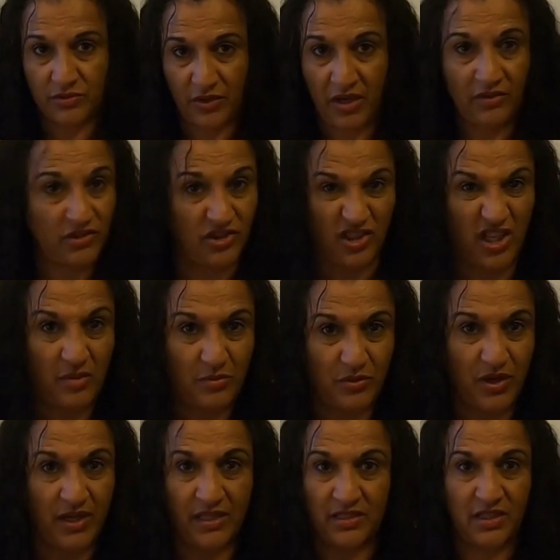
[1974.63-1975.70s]
I'll just keep
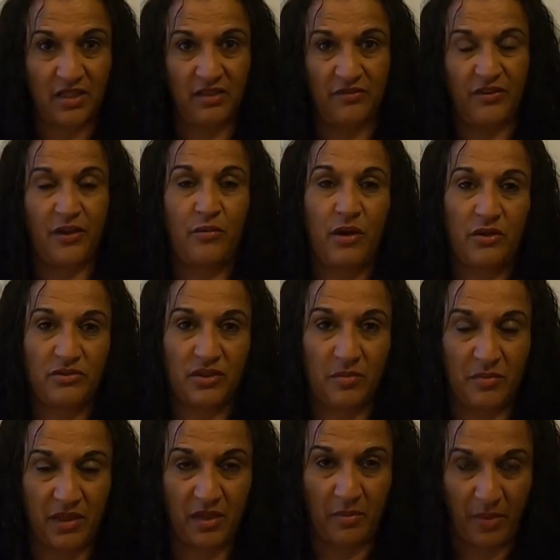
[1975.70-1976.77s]
trying until I figure out
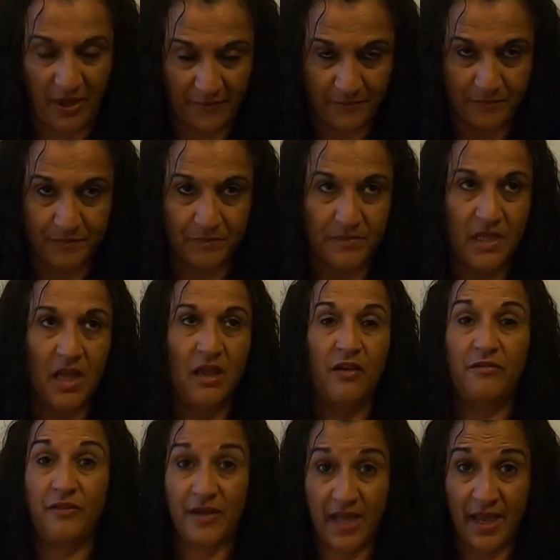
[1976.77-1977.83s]
something. But
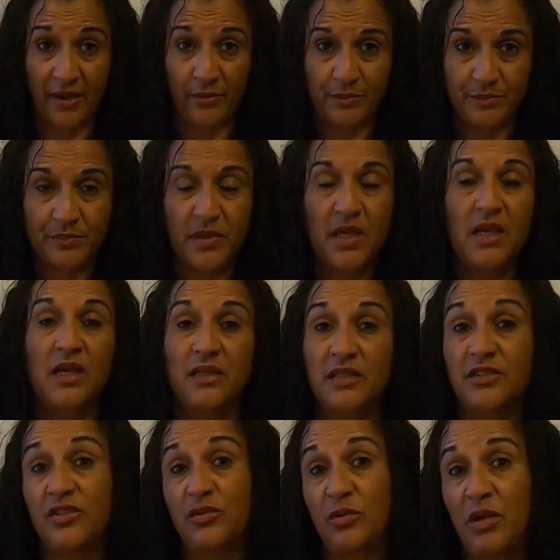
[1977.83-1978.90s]
for now,
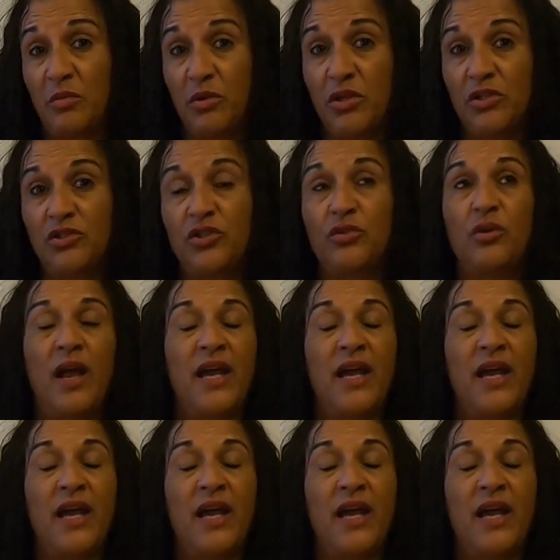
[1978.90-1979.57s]
this is what I'm going to do.